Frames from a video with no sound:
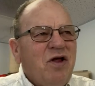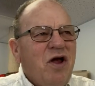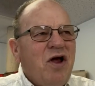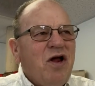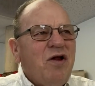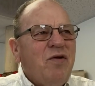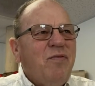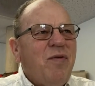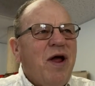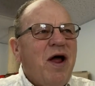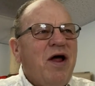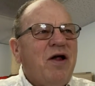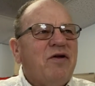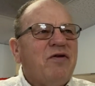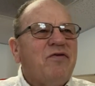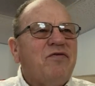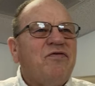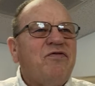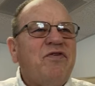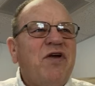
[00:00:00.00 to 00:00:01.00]
Talk
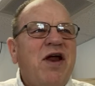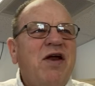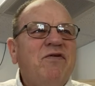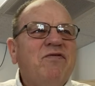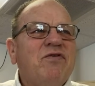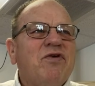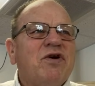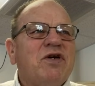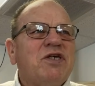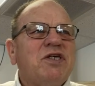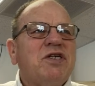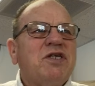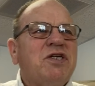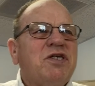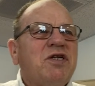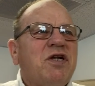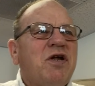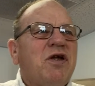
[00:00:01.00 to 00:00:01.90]
about favorites.